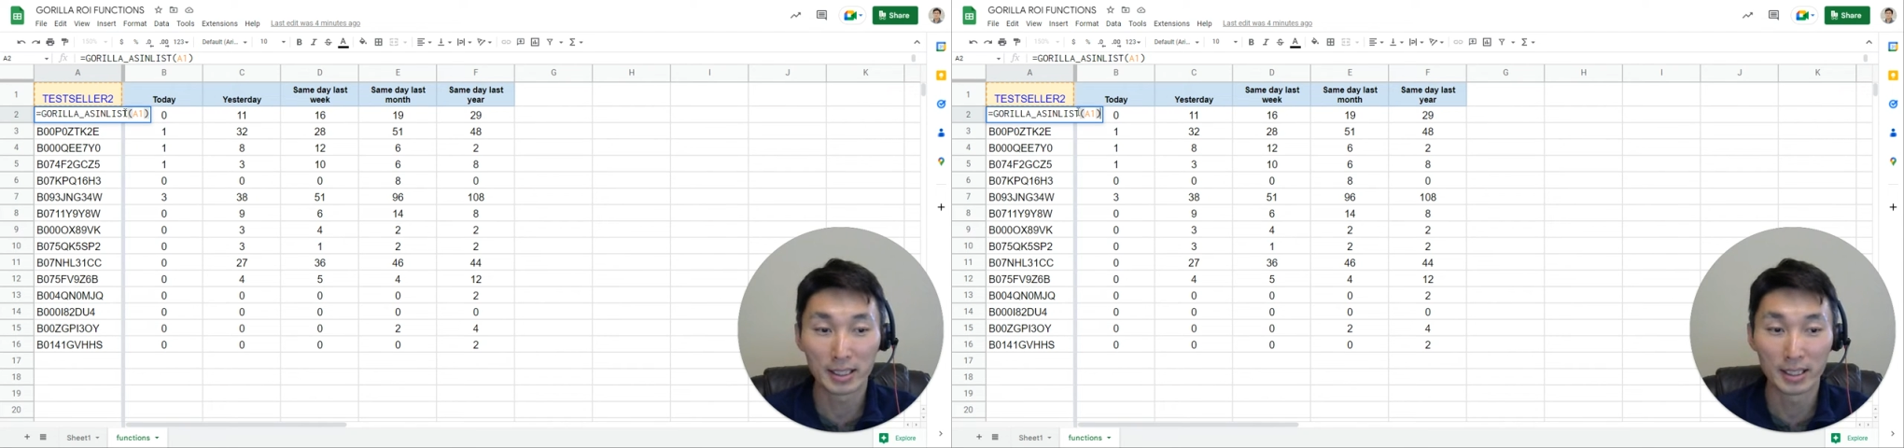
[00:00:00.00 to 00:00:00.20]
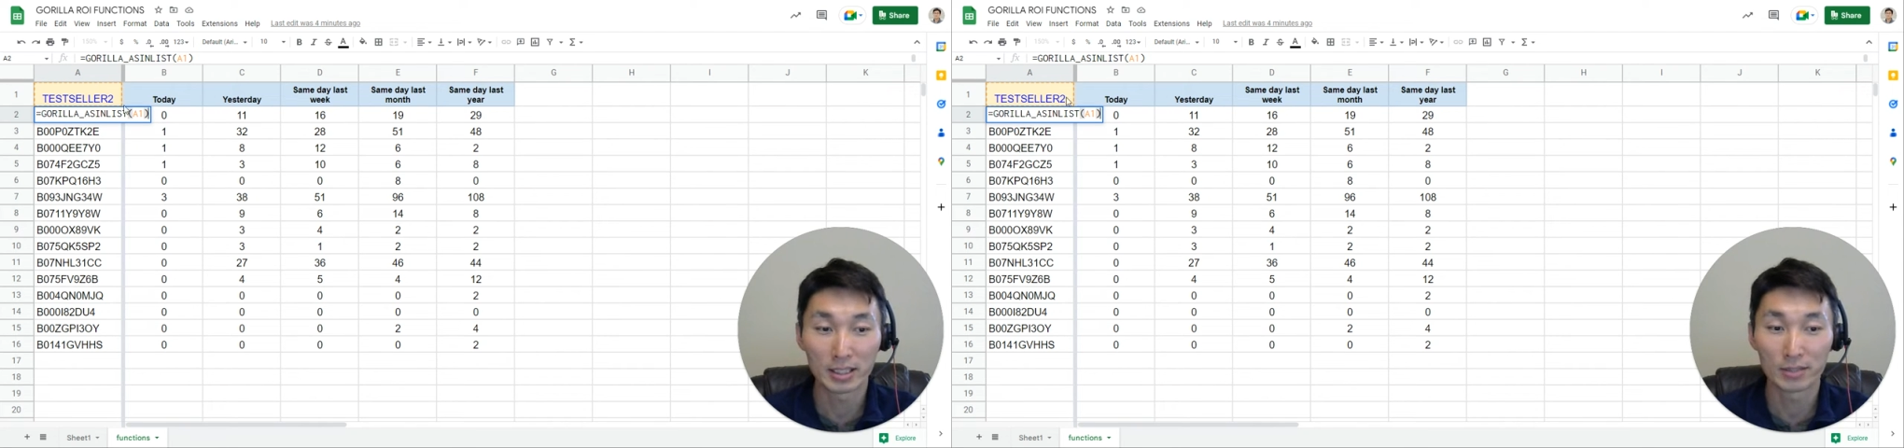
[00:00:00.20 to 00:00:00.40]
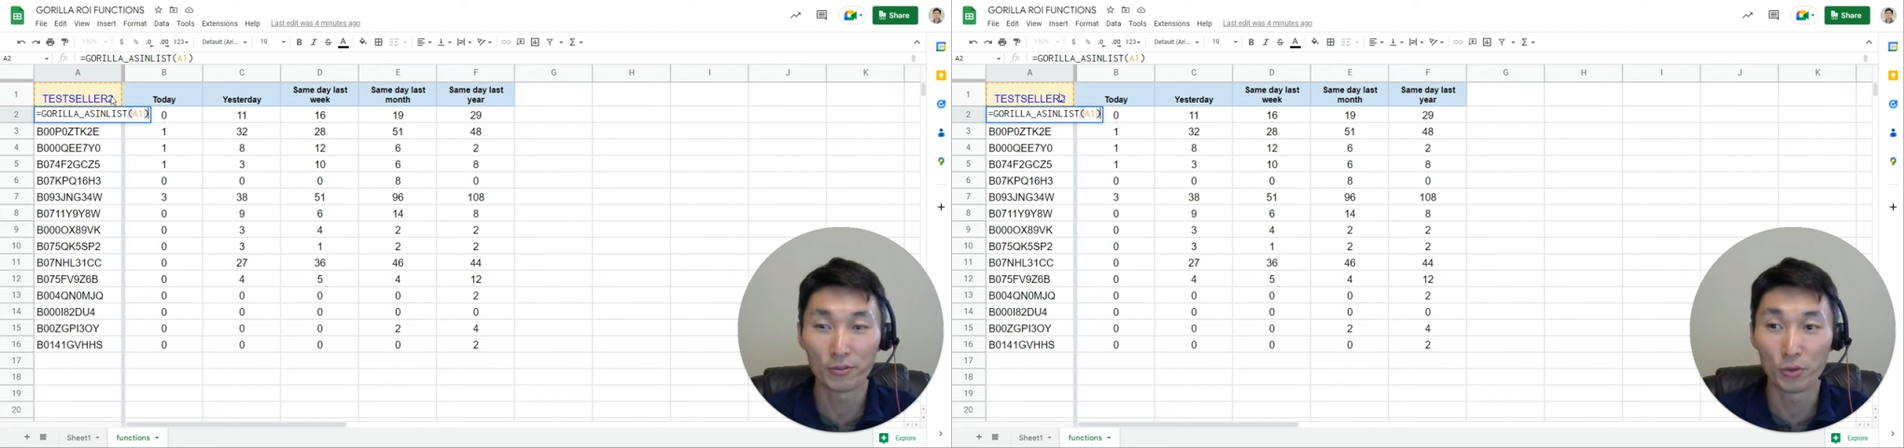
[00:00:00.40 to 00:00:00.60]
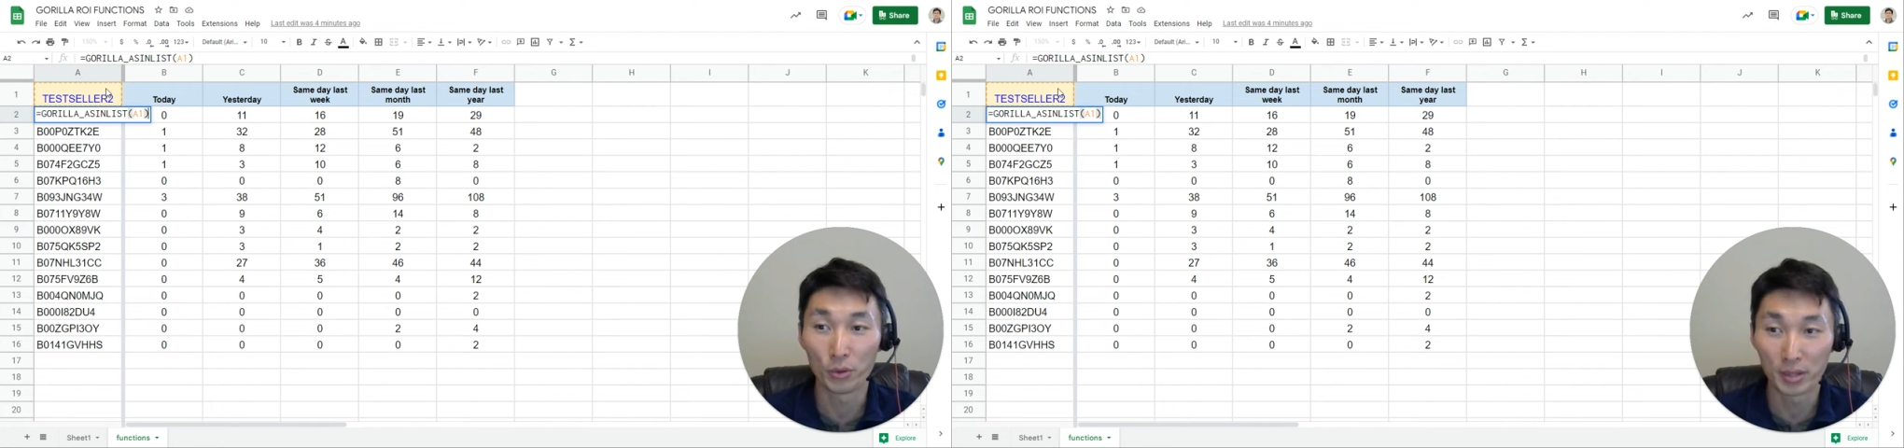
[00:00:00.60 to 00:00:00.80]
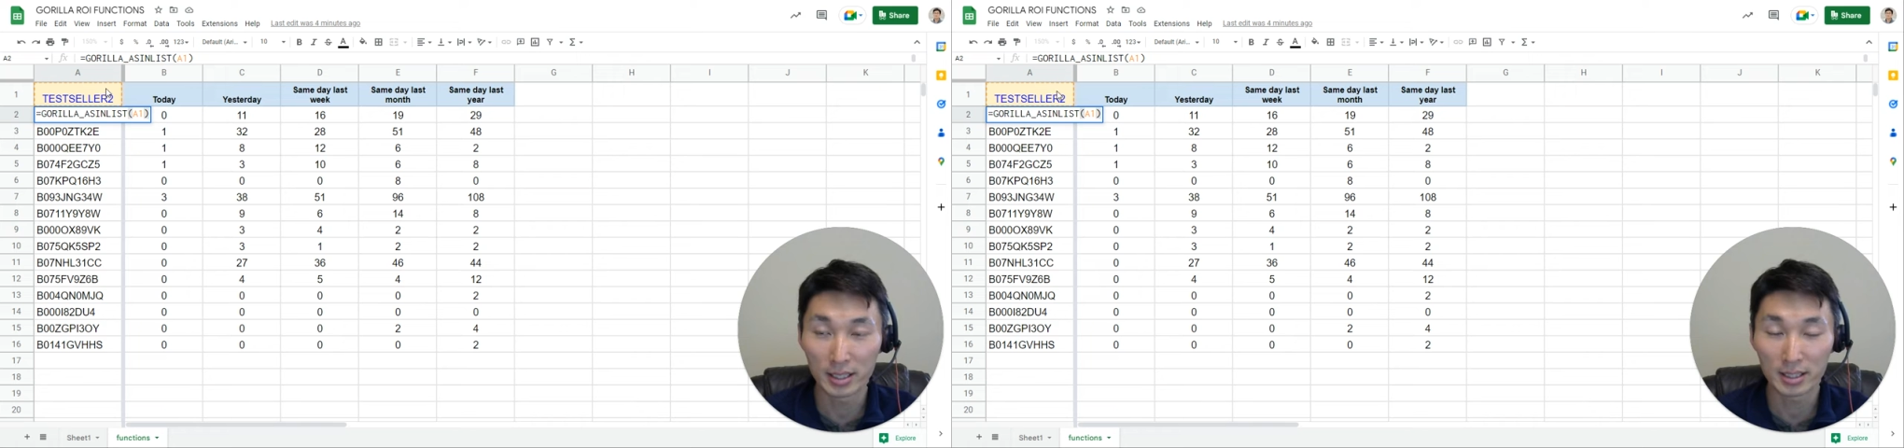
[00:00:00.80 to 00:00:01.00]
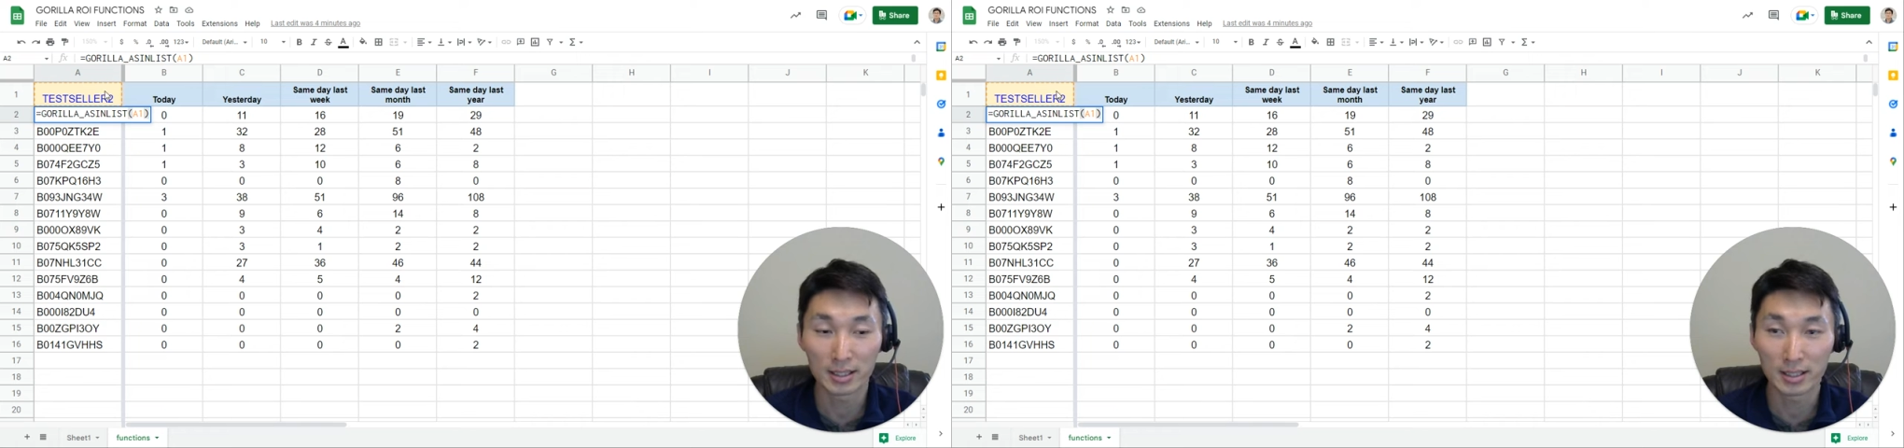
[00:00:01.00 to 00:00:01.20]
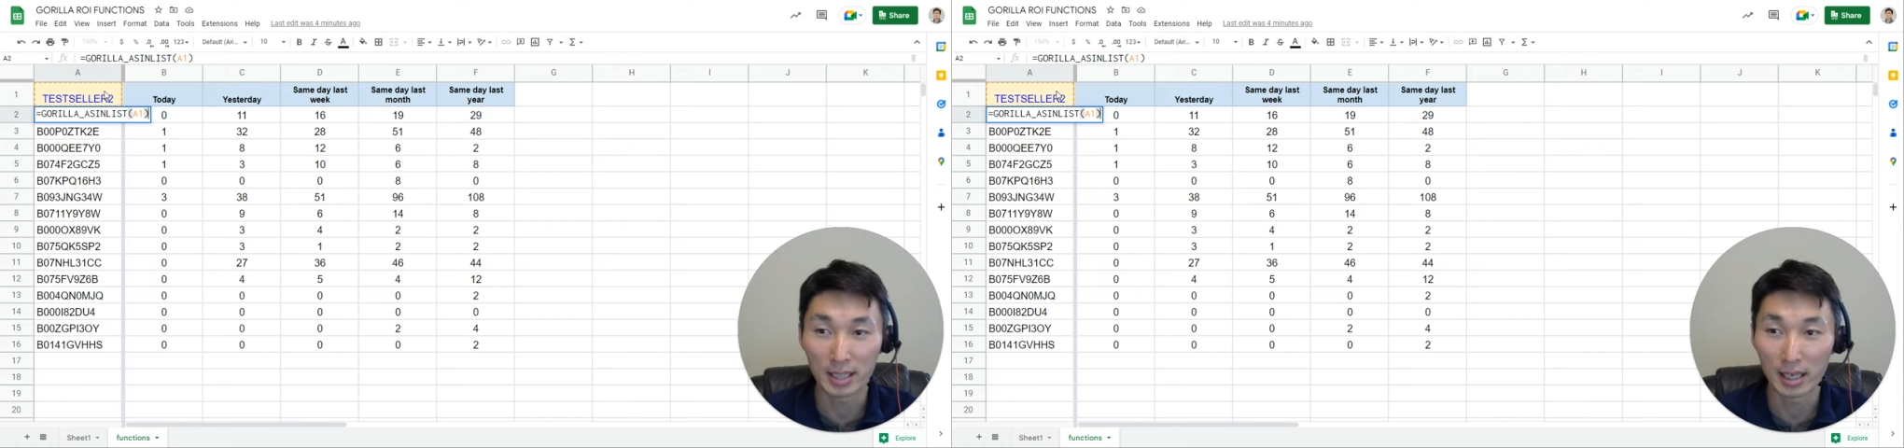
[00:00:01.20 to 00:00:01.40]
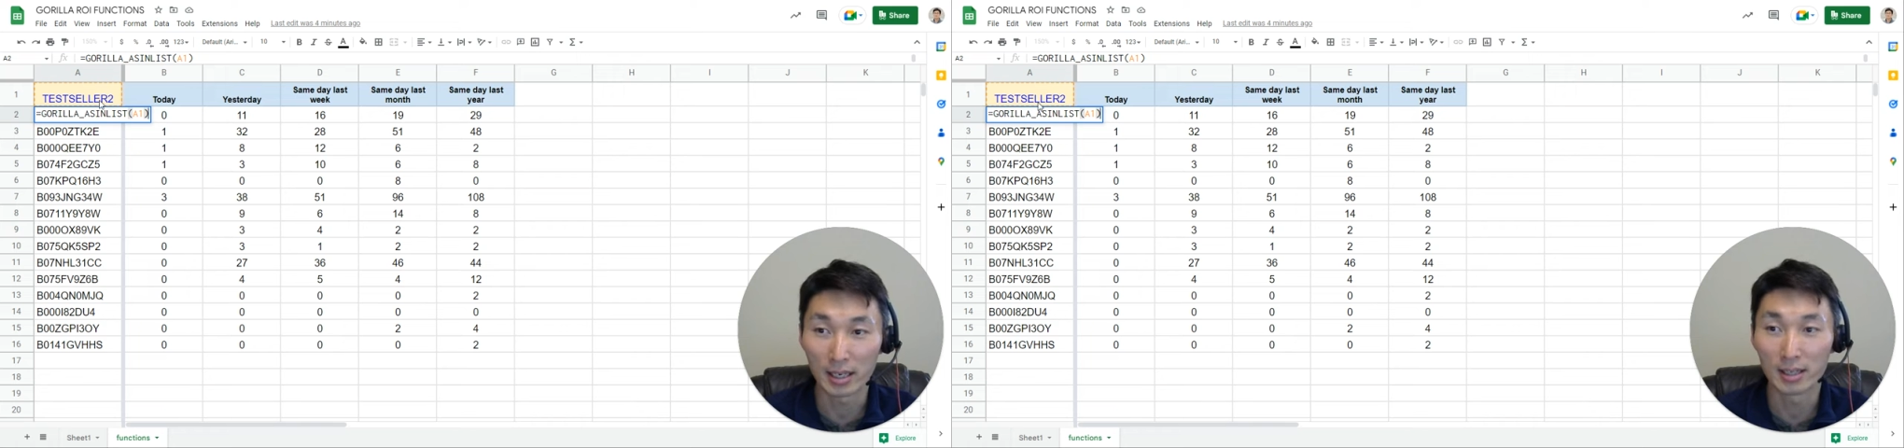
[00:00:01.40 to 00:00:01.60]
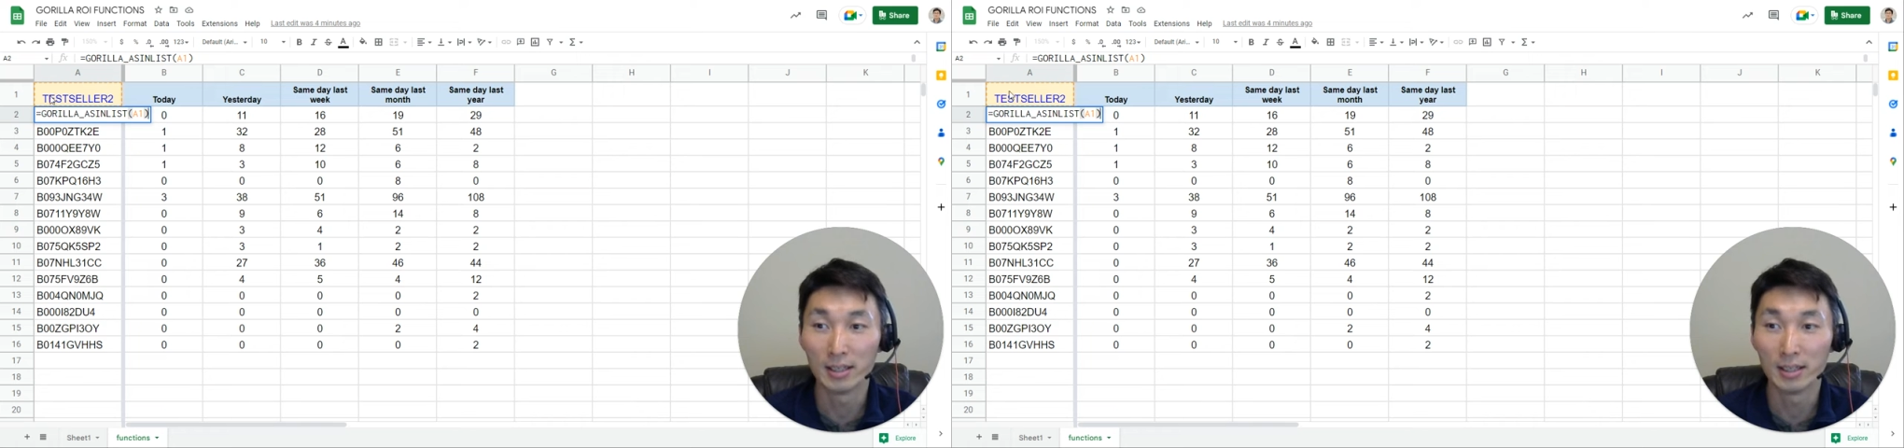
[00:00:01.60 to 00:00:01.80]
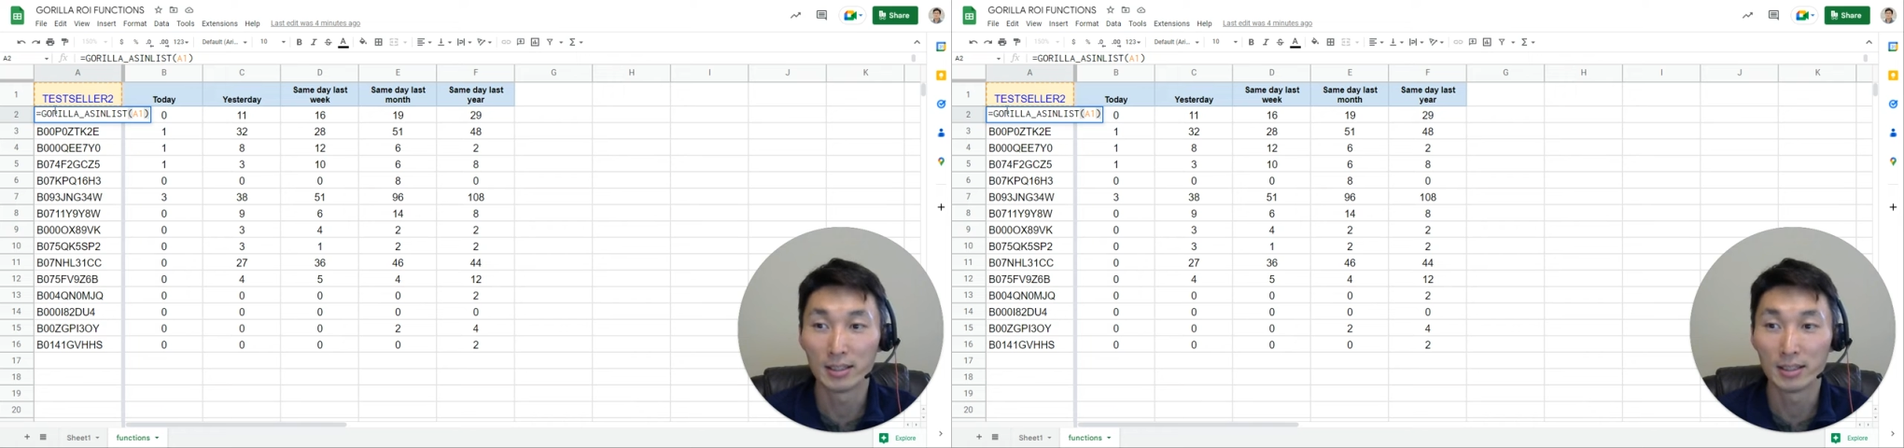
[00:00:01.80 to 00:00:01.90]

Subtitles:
list for this seller,